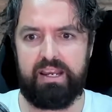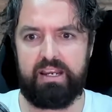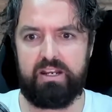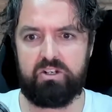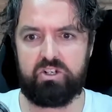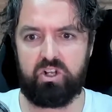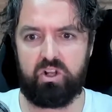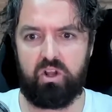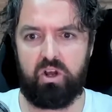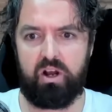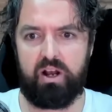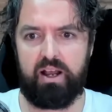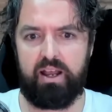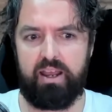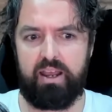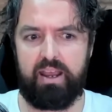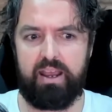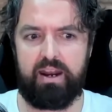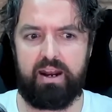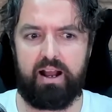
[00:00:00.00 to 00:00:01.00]
in
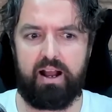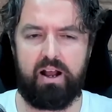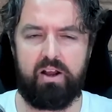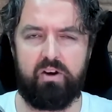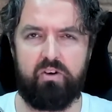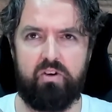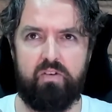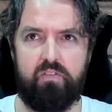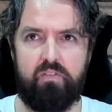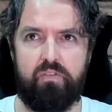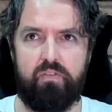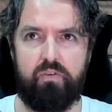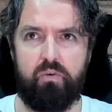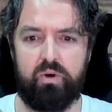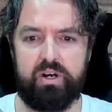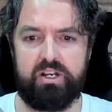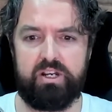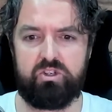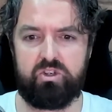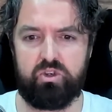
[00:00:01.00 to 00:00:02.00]
July and
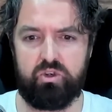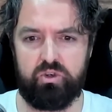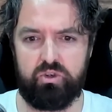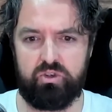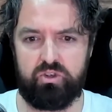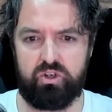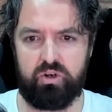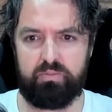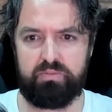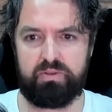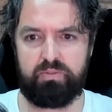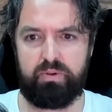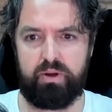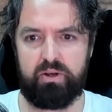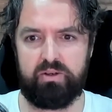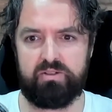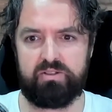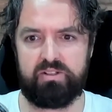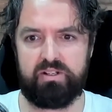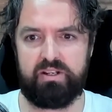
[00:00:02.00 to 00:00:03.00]
142 jobs
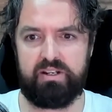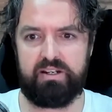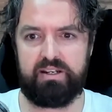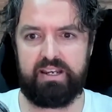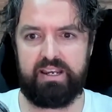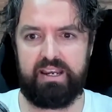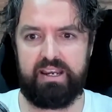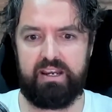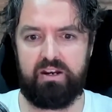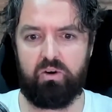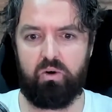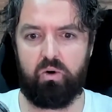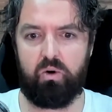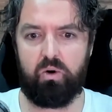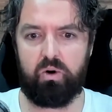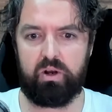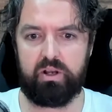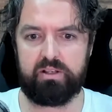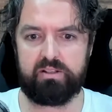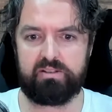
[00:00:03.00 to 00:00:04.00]
posted in
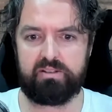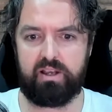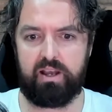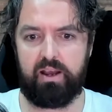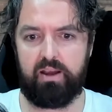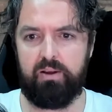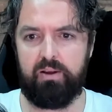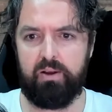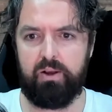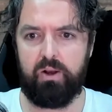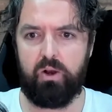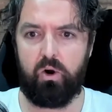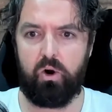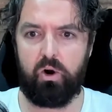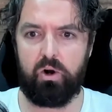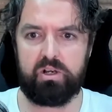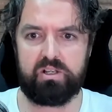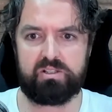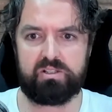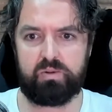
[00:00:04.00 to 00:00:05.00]
August. So
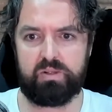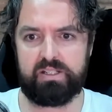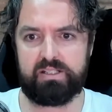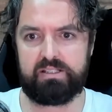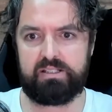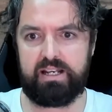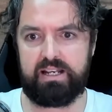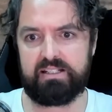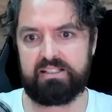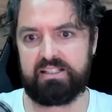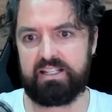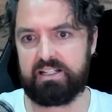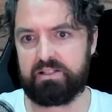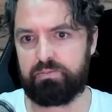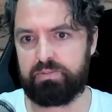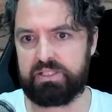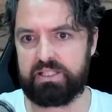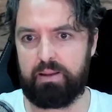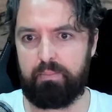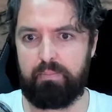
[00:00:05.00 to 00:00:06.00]
August was down
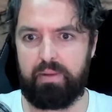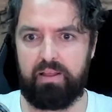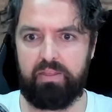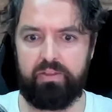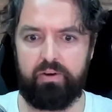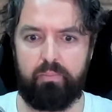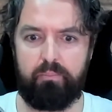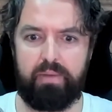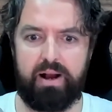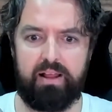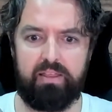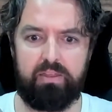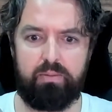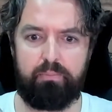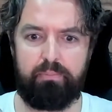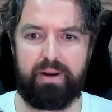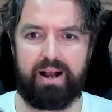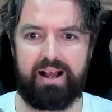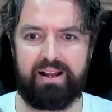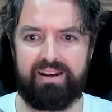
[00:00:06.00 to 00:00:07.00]
6% month on month,
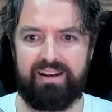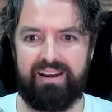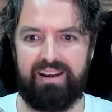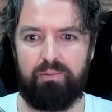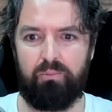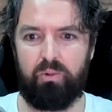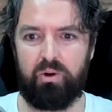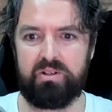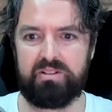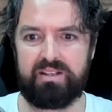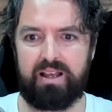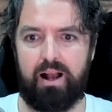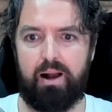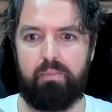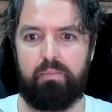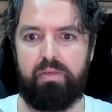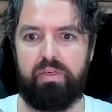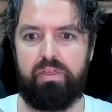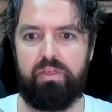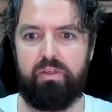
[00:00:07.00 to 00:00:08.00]
but it was
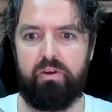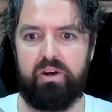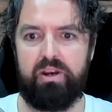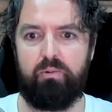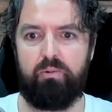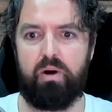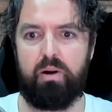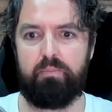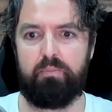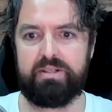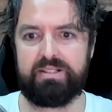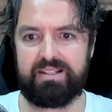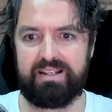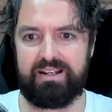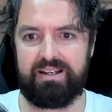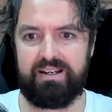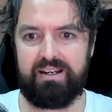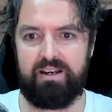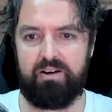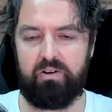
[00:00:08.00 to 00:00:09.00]
up 31%
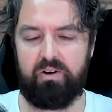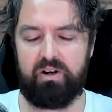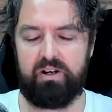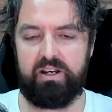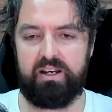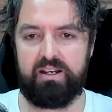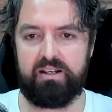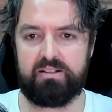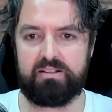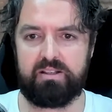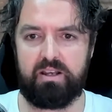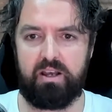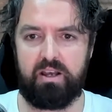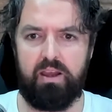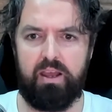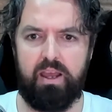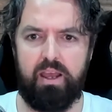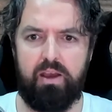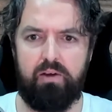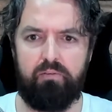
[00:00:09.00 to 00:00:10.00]
year on year. So if
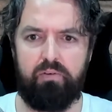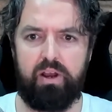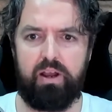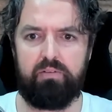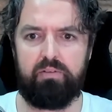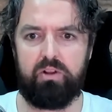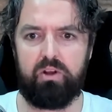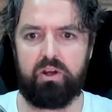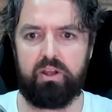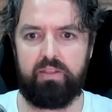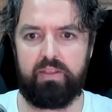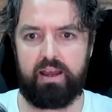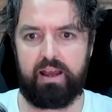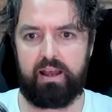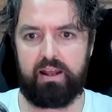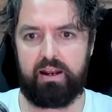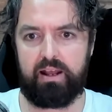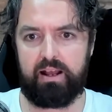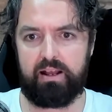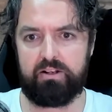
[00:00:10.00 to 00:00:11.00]
we have a look at
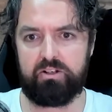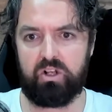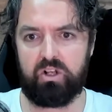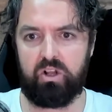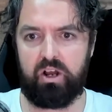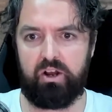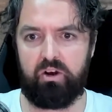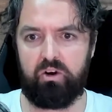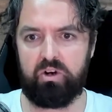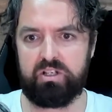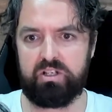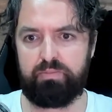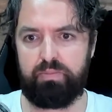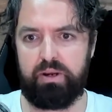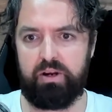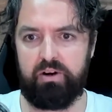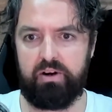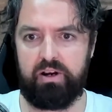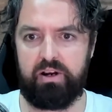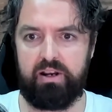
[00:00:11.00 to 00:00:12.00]
that July-August
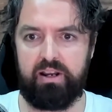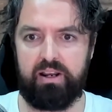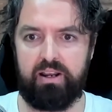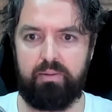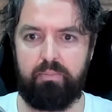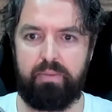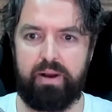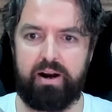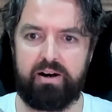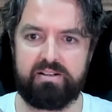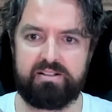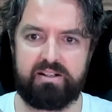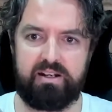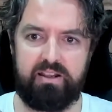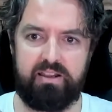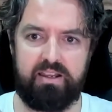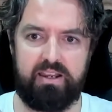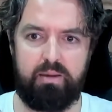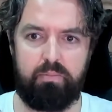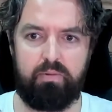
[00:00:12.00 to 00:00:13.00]
period in
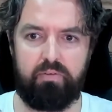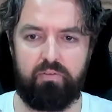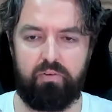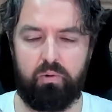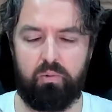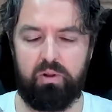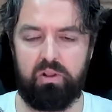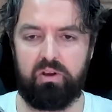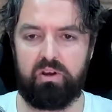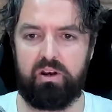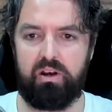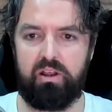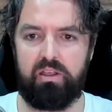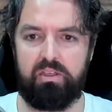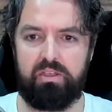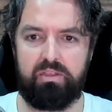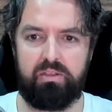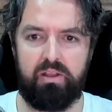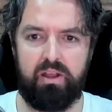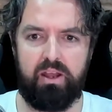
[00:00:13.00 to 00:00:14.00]
comparison to the year before, we're looking
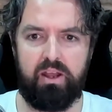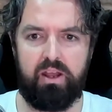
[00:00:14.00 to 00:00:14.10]
at